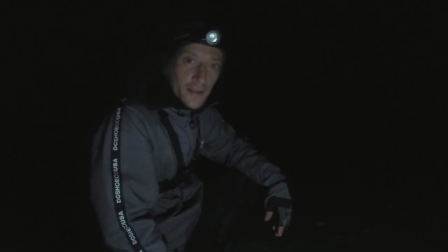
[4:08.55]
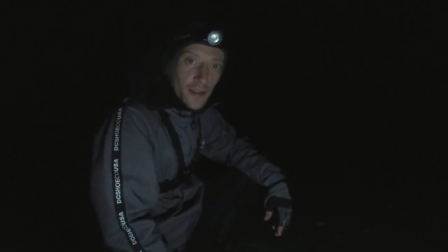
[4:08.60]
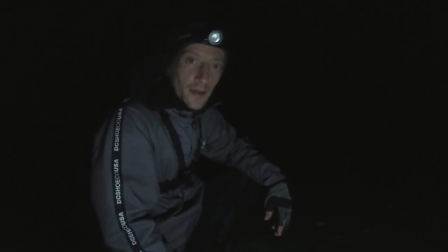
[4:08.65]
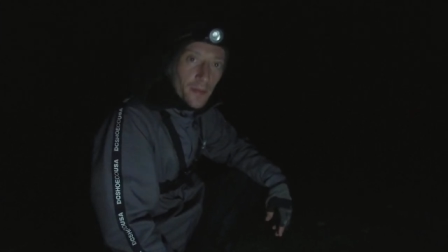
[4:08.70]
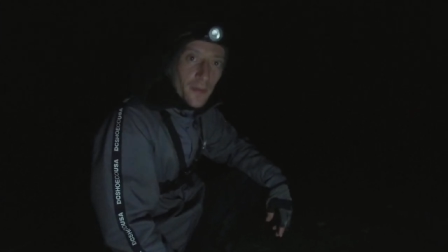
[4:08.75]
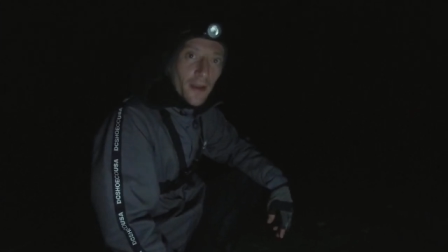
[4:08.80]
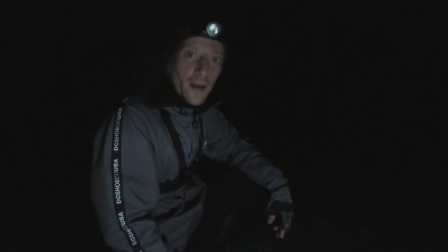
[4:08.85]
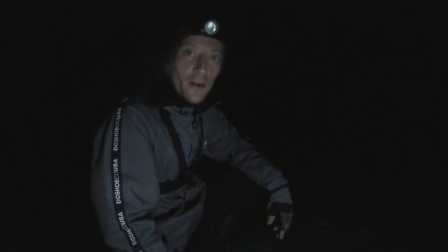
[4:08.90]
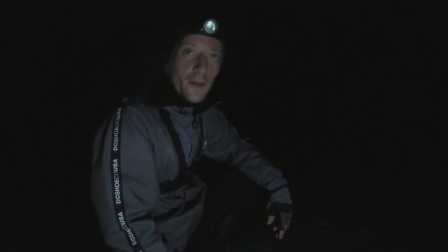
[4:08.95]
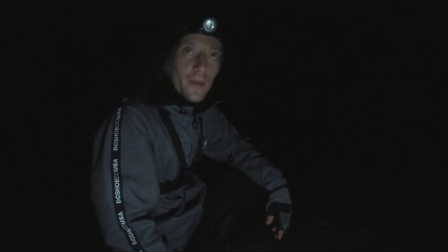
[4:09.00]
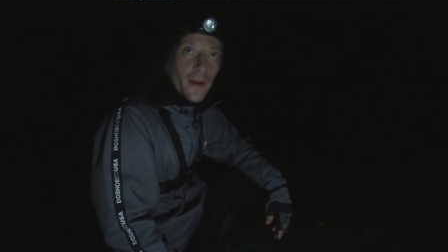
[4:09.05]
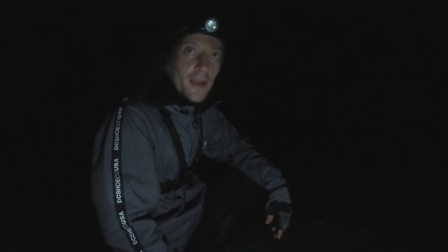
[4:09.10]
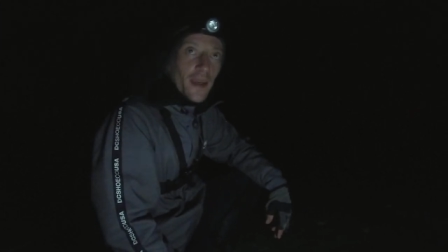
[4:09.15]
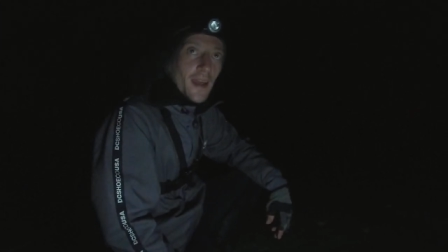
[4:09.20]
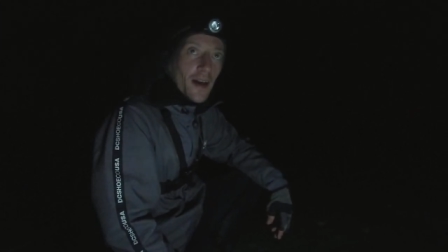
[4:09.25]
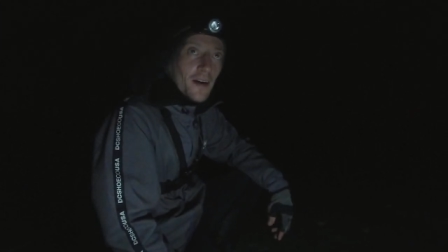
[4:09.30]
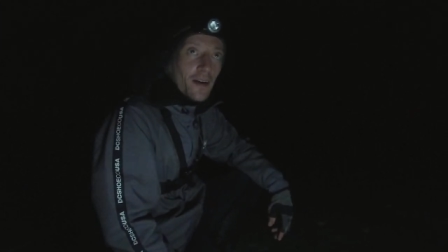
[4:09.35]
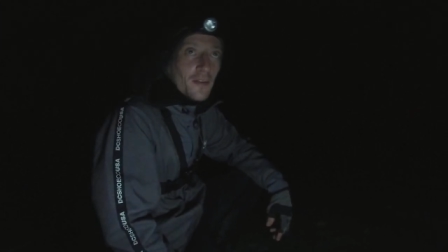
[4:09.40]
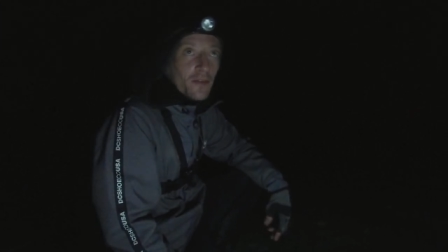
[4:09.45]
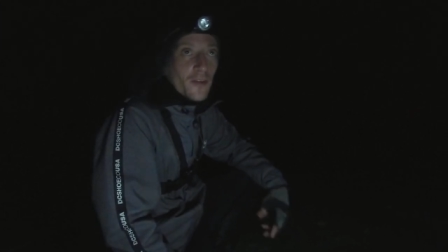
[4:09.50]
us up a little bit
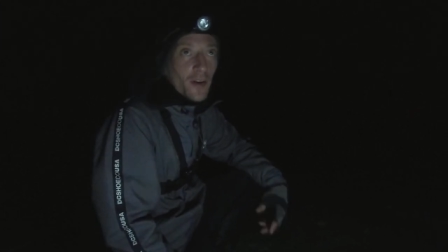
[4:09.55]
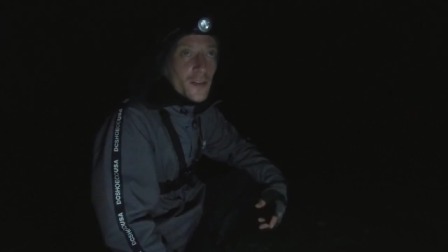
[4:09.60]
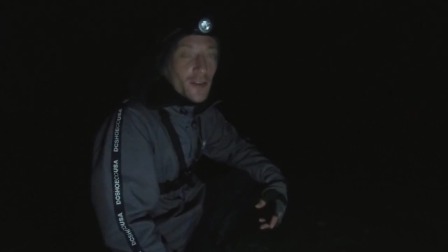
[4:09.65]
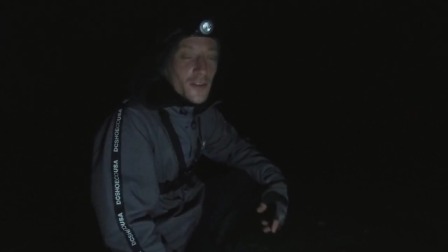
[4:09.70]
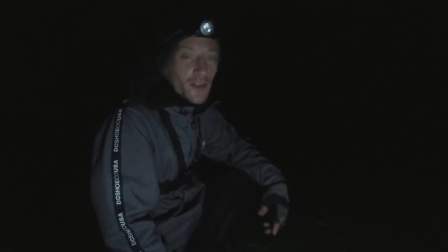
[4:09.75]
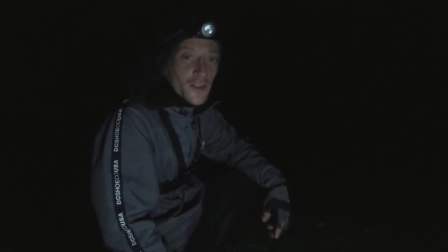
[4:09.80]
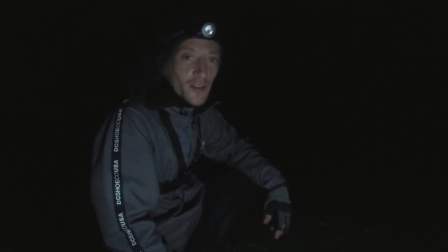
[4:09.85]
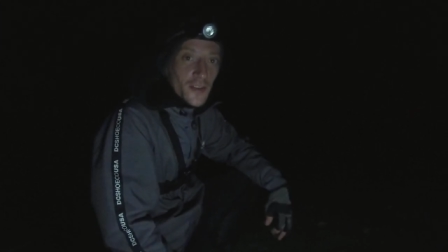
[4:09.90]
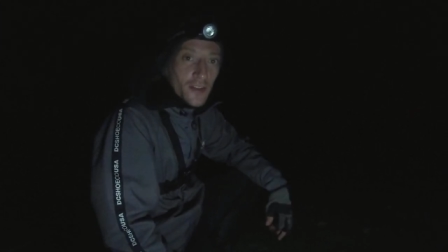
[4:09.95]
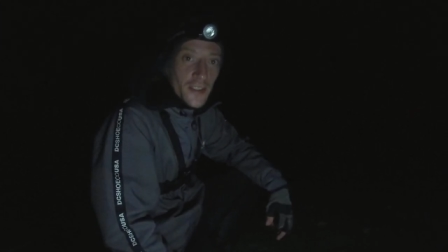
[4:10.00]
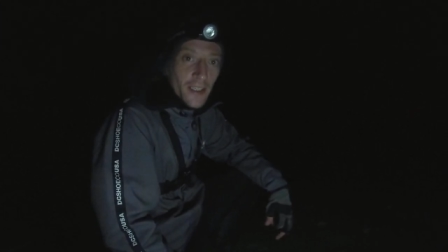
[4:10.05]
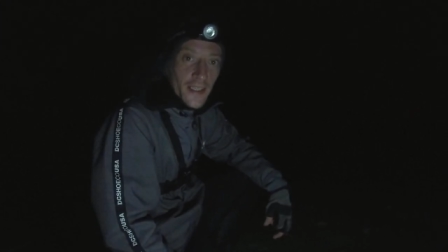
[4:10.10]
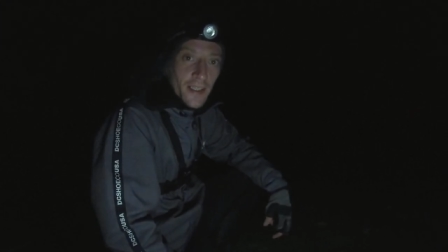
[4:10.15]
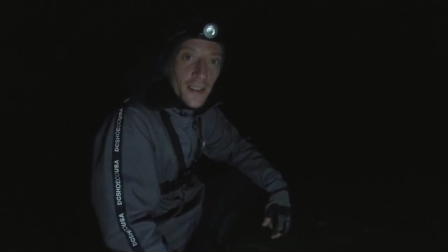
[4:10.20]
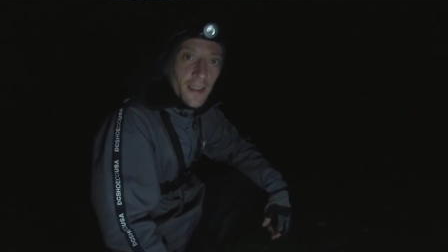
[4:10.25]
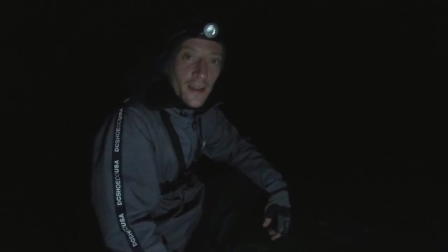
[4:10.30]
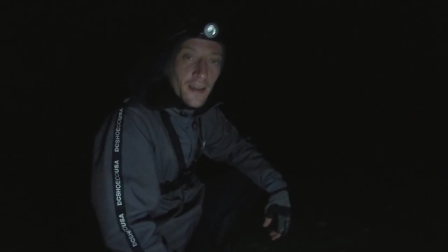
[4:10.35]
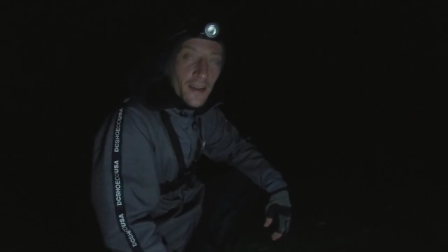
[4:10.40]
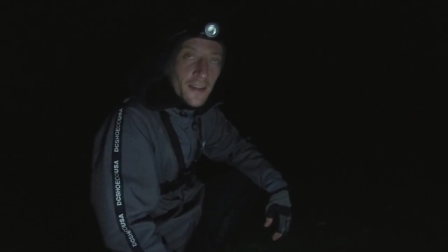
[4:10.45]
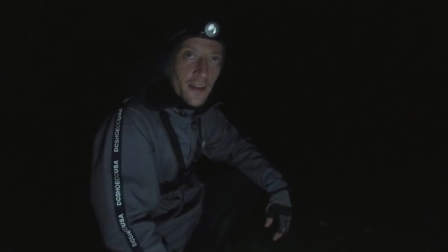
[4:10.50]
now. Ross has just had
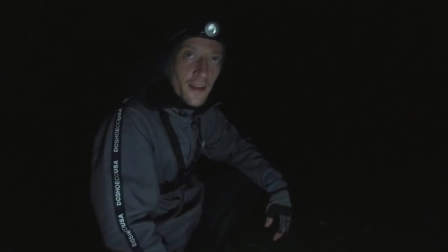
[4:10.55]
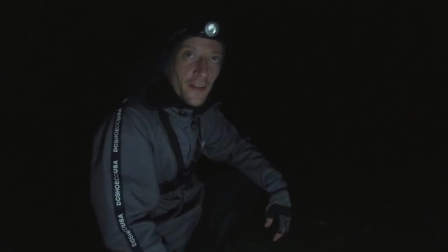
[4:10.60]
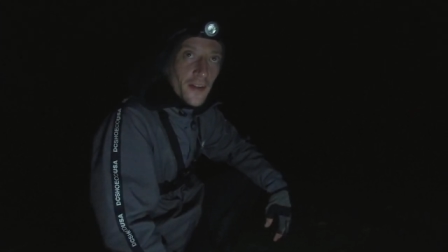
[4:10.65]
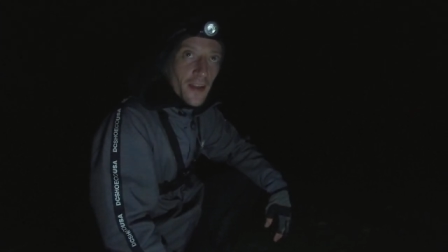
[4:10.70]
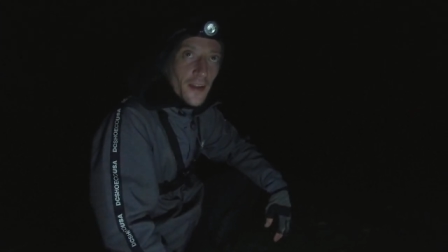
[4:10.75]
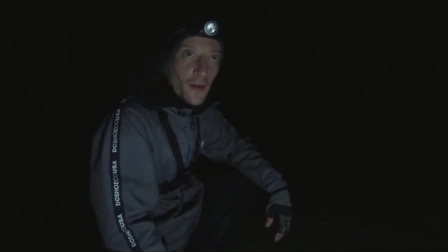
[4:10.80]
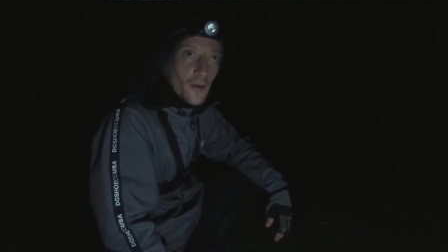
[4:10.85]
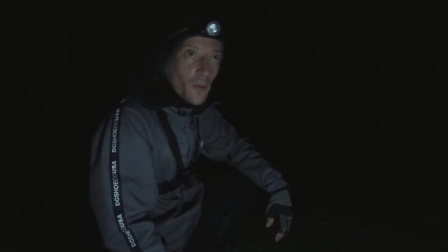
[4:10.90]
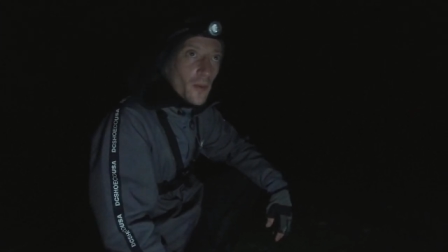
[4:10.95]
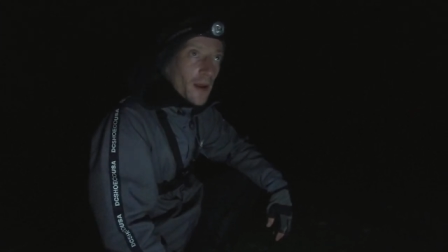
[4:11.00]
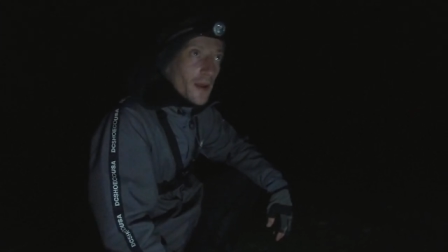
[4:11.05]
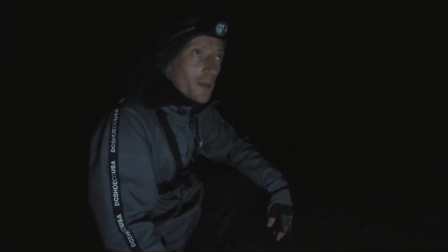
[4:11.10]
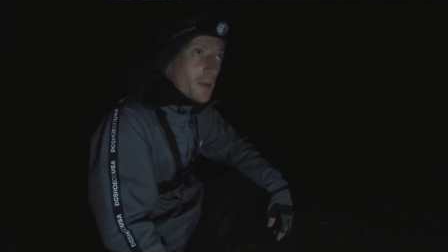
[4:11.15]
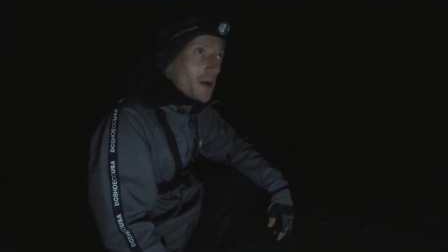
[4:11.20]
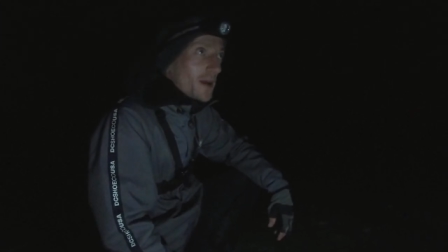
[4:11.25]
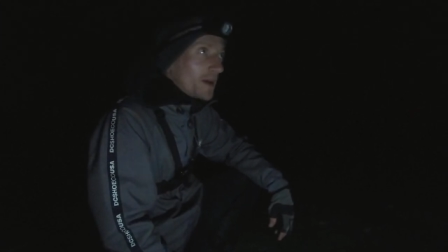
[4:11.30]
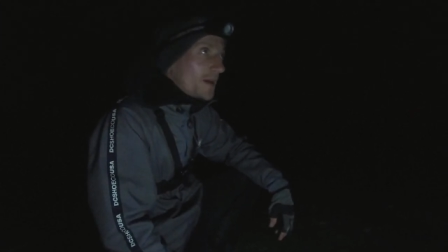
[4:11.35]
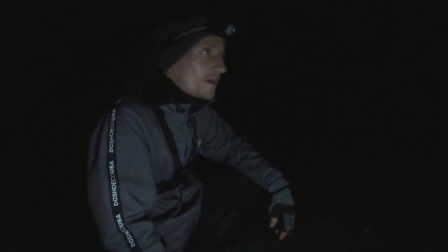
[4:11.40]
another little whip.